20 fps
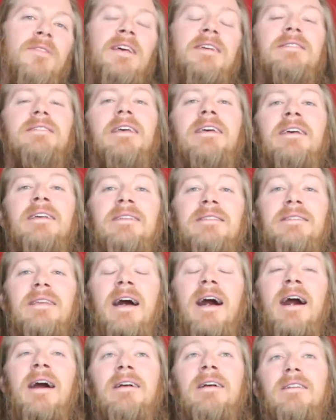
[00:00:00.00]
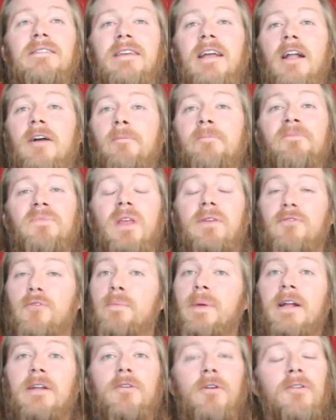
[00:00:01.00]
This is, you know, for
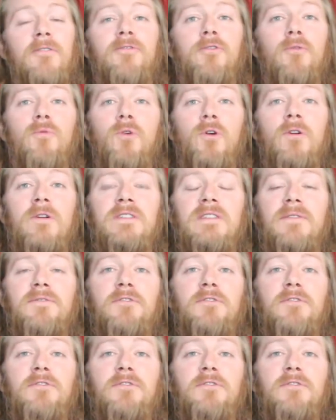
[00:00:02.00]
better or for worse.